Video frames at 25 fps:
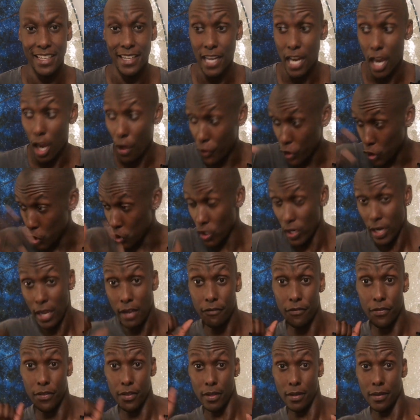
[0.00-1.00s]
Now that you don't
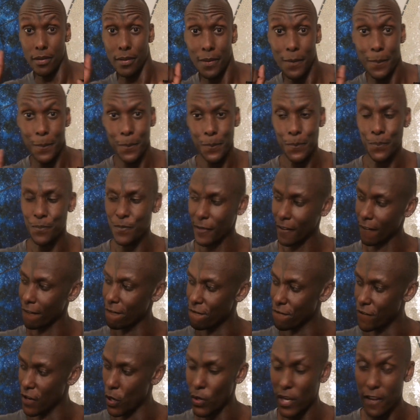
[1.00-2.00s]
have the
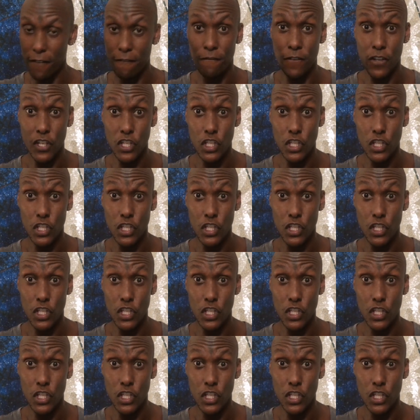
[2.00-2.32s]
very